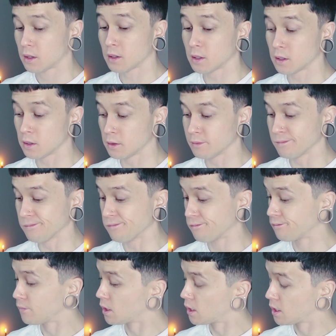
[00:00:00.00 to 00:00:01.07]

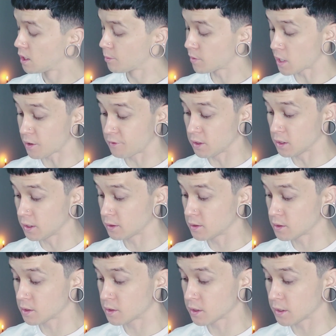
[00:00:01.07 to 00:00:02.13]
But I feel like
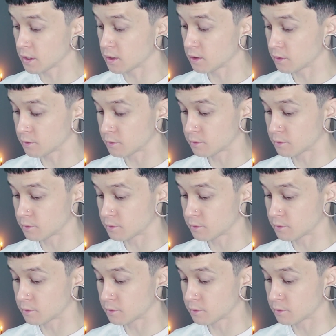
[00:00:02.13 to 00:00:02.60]
this is like,